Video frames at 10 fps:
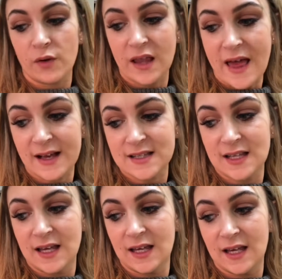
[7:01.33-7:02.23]

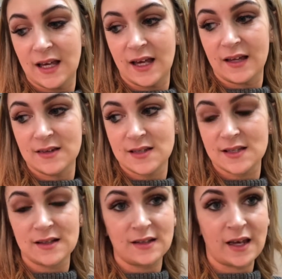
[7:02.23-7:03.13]
relaxing, and
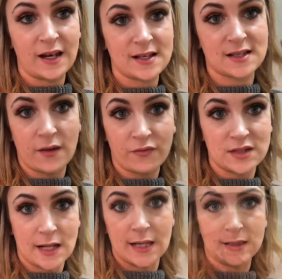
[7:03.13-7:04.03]
getting stuff
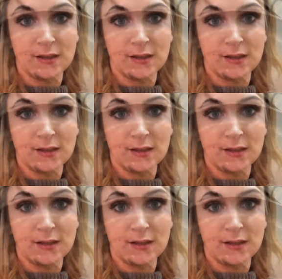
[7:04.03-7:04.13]
done.